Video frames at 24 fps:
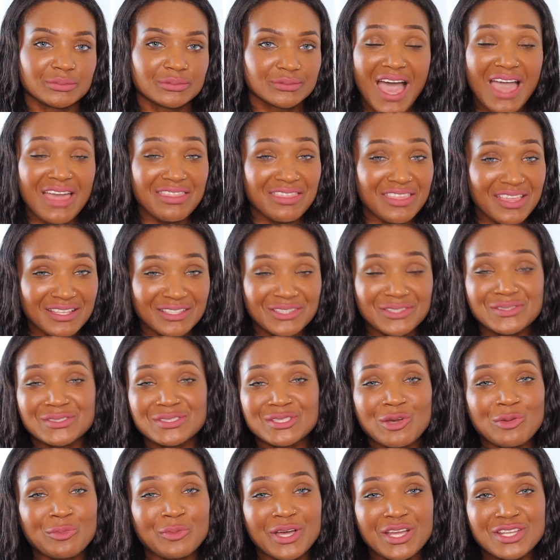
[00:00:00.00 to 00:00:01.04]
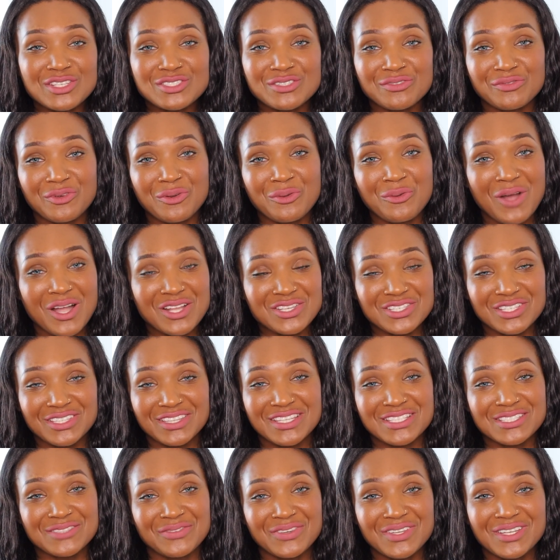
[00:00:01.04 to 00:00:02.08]
I thank you so much for watching
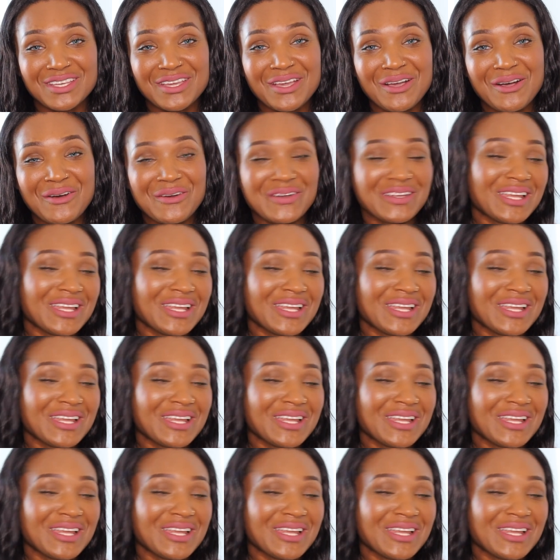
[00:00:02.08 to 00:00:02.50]
this video